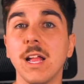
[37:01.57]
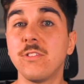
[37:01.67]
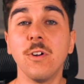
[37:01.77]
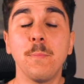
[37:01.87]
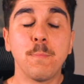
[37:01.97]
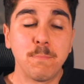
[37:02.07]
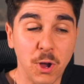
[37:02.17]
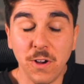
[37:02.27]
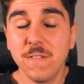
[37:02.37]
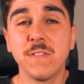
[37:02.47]
It's not
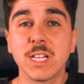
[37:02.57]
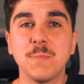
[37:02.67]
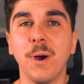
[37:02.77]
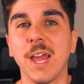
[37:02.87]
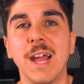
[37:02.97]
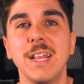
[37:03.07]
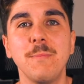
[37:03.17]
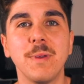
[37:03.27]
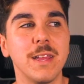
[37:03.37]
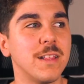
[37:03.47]
perfect by any
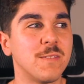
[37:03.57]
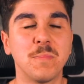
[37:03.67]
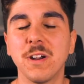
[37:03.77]
means, but